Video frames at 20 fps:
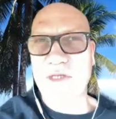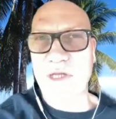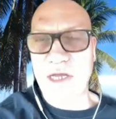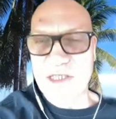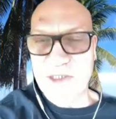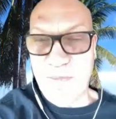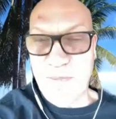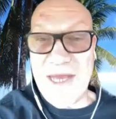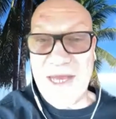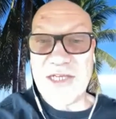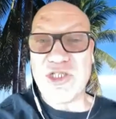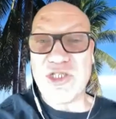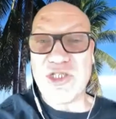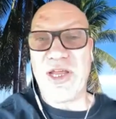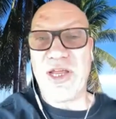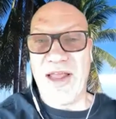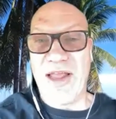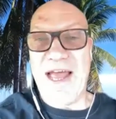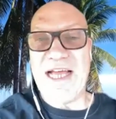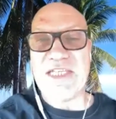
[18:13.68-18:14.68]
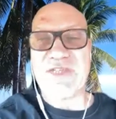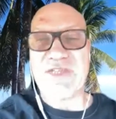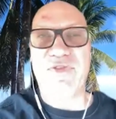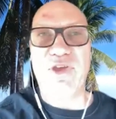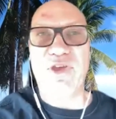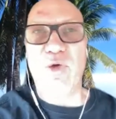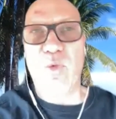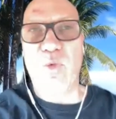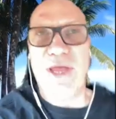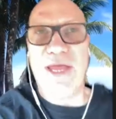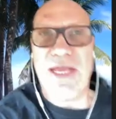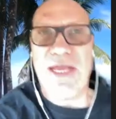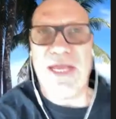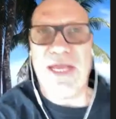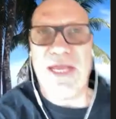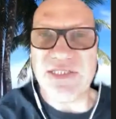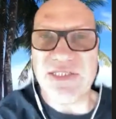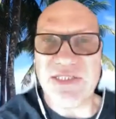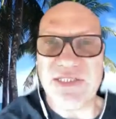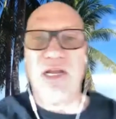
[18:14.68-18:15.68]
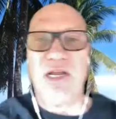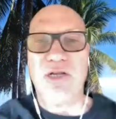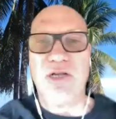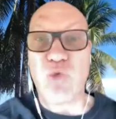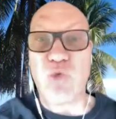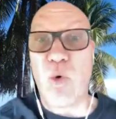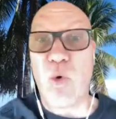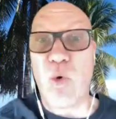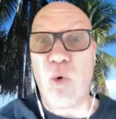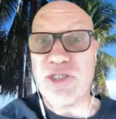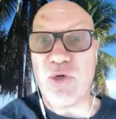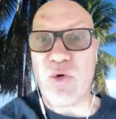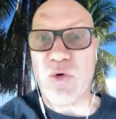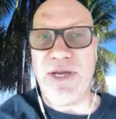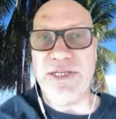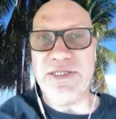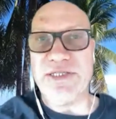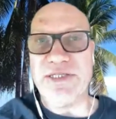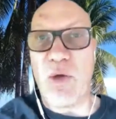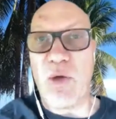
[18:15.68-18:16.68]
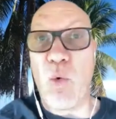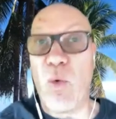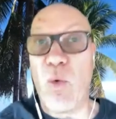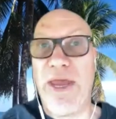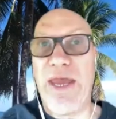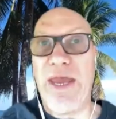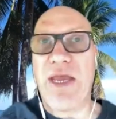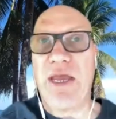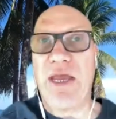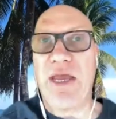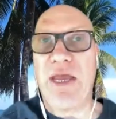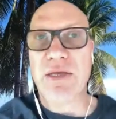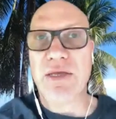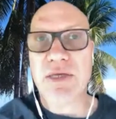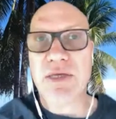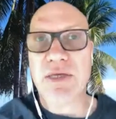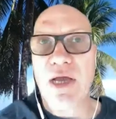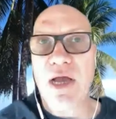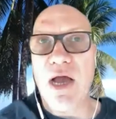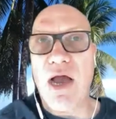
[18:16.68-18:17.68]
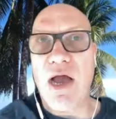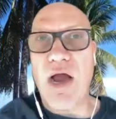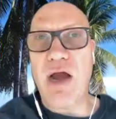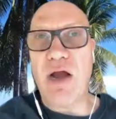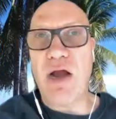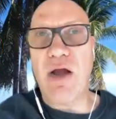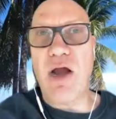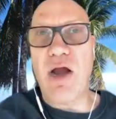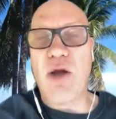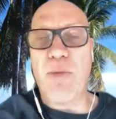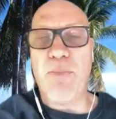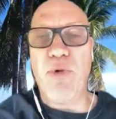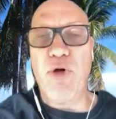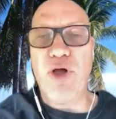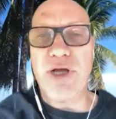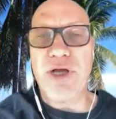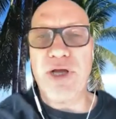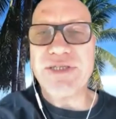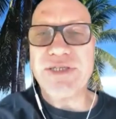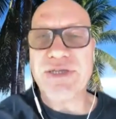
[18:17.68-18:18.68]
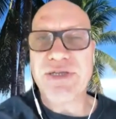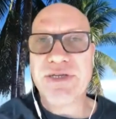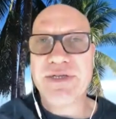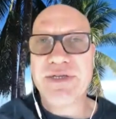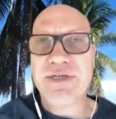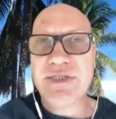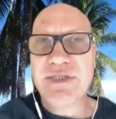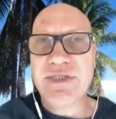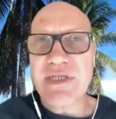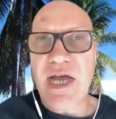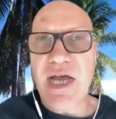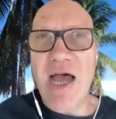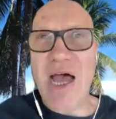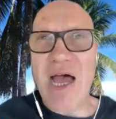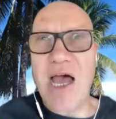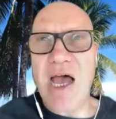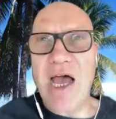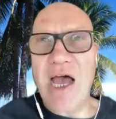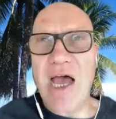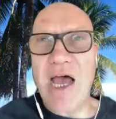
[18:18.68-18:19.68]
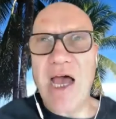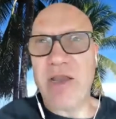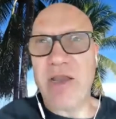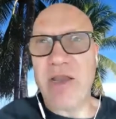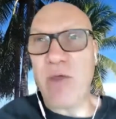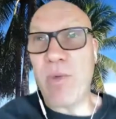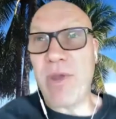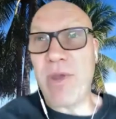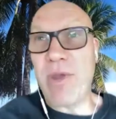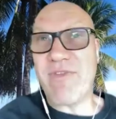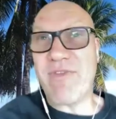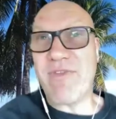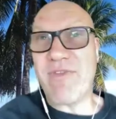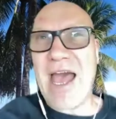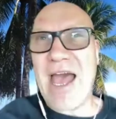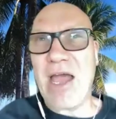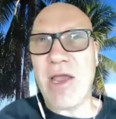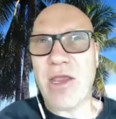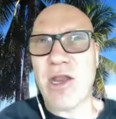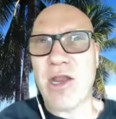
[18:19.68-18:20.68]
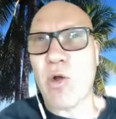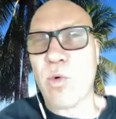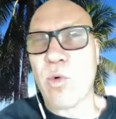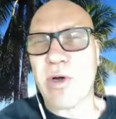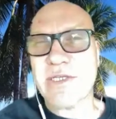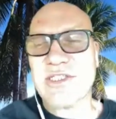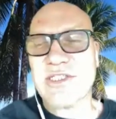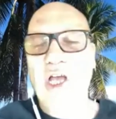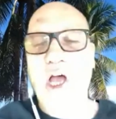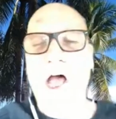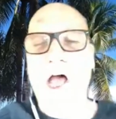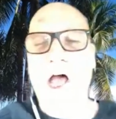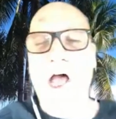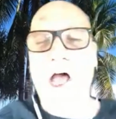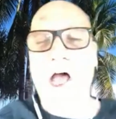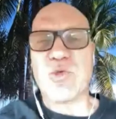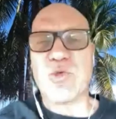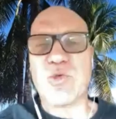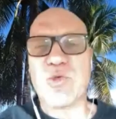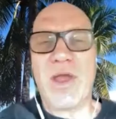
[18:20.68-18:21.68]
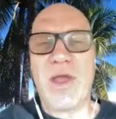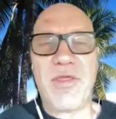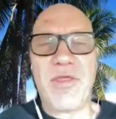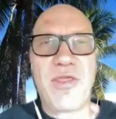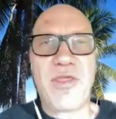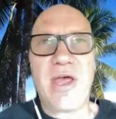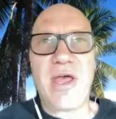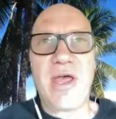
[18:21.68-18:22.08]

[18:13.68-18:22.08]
especially the last few weeks, 20 screens a week are booked. And then we've got, we're in talks with